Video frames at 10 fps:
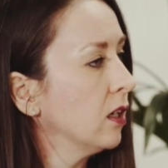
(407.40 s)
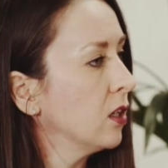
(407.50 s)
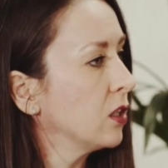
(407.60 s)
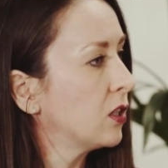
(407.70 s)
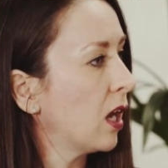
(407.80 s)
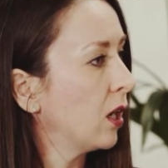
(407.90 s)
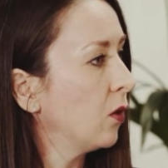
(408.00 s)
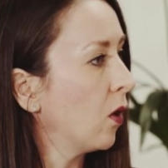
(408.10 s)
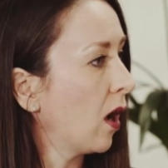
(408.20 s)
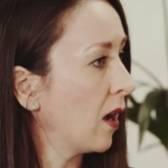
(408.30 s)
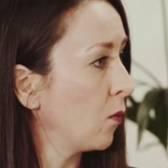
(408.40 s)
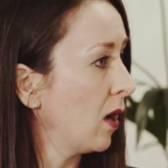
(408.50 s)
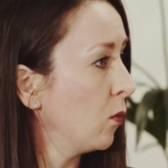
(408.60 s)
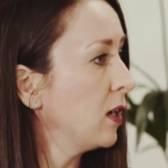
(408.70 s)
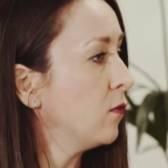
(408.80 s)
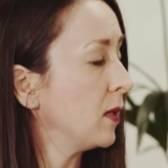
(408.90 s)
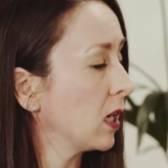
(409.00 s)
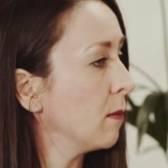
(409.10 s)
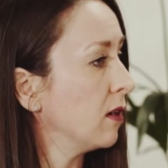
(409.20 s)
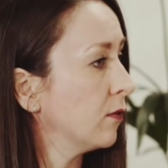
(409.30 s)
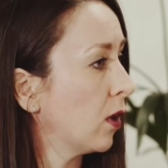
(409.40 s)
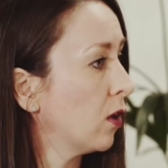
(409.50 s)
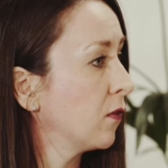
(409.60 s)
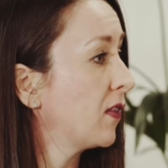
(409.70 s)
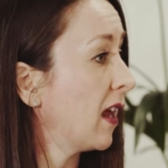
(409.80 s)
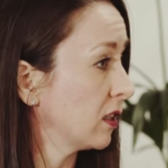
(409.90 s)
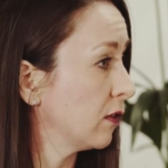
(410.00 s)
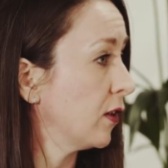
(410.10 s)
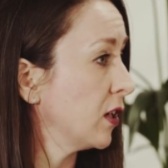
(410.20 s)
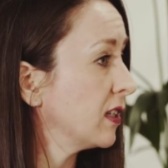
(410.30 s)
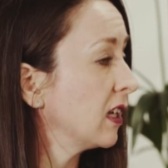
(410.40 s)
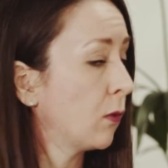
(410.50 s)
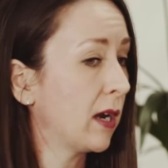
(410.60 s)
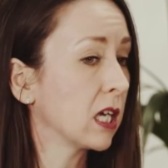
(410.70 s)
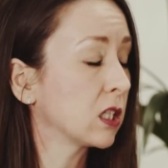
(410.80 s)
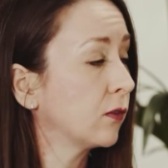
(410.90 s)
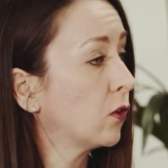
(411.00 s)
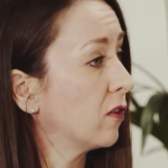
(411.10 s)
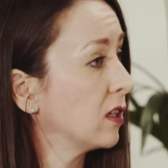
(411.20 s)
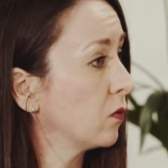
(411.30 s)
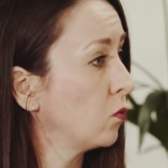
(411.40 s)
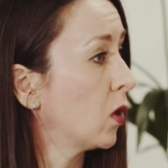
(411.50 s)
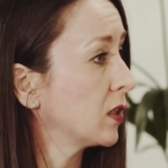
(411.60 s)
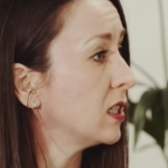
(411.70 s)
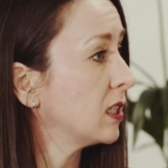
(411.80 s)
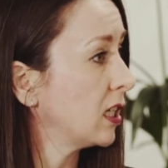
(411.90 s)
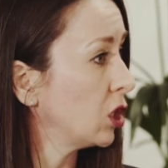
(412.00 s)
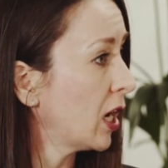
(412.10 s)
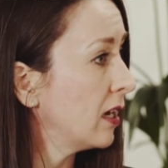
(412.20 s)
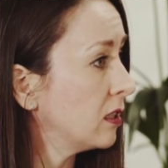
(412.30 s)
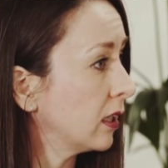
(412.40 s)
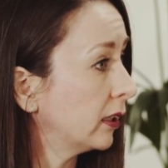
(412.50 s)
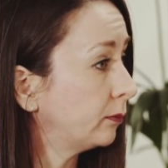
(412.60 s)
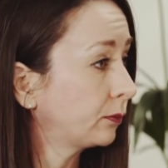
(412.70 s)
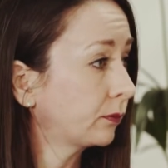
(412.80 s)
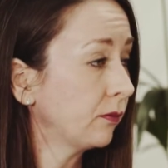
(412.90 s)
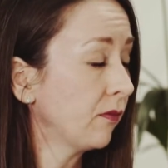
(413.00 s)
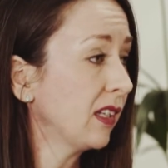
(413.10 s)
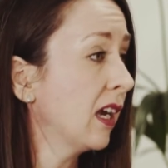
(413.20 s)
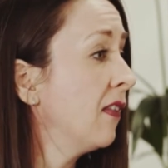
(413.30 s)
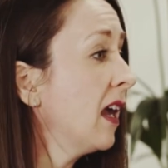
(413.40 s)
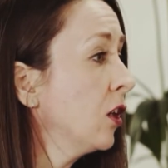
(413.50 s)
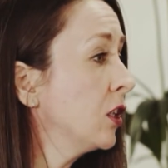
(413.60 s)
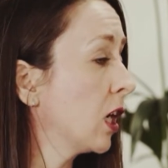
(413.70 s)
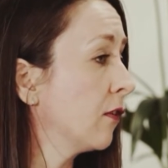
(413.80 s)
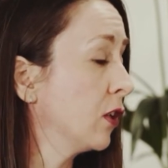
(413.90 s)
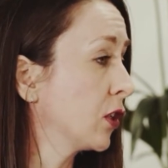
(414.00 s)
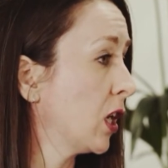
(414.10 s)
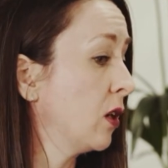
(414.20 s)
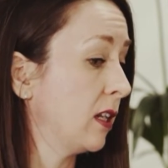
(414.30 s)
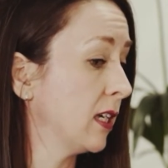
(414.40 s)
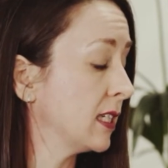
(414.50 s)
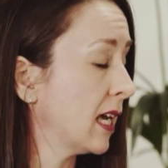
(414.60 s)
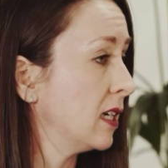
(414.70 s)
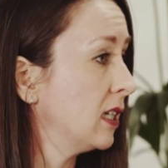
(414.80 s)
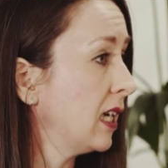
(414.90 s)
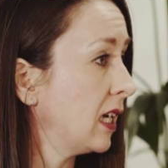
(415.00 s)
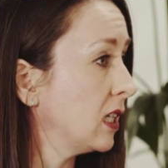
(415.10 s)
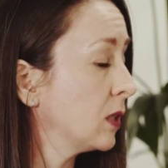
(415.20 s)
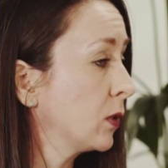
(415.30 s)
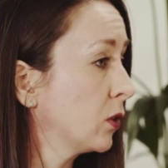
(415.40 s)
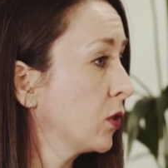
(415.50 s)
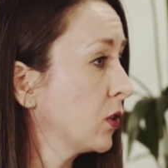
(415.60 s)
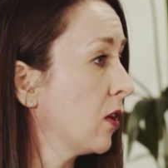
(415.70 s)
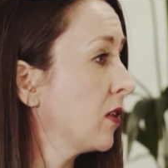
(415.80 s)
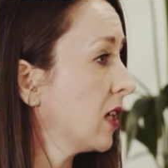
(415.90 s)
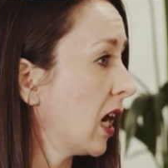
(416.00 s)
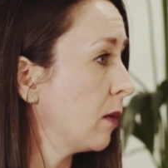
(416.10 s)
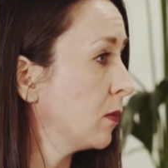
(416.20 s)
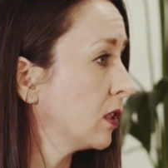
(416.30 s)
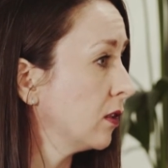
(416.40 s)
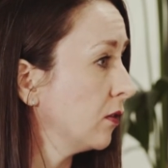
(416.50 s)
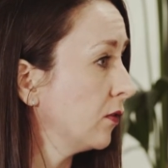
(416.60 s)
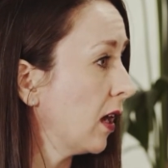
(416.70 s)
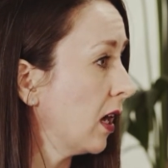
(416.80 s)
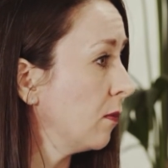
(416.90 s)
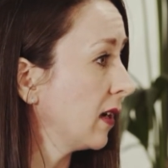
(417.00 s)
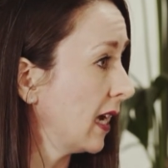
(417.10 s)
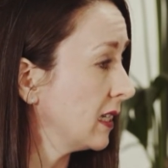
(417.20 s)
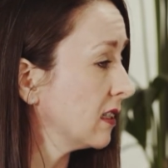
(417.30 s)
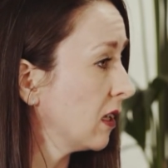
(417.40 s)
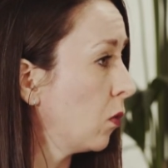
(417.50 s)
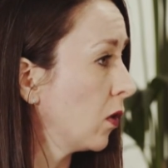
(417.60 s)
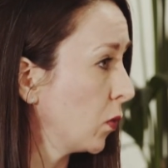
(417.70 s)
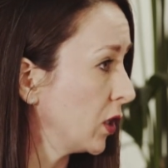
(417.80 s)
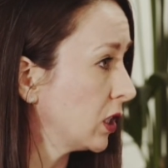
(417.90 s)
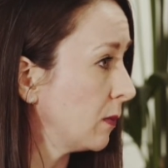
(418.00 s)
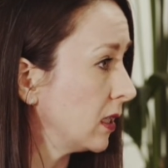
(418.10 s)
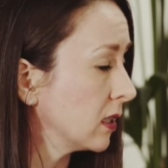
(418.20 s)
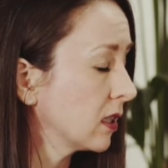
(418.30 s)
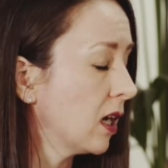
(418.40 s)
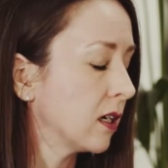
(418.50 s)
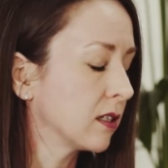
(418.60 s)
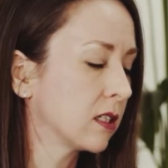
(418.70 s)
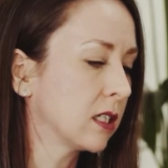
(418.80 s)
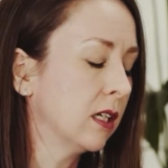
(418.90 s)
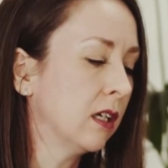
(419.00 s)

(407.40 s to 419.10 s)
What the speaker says: So when we've become involved, that's the first thing that we ask for is what is the agenda? And that could cover not only the attendees, but also the types of cases that wish to be discussed.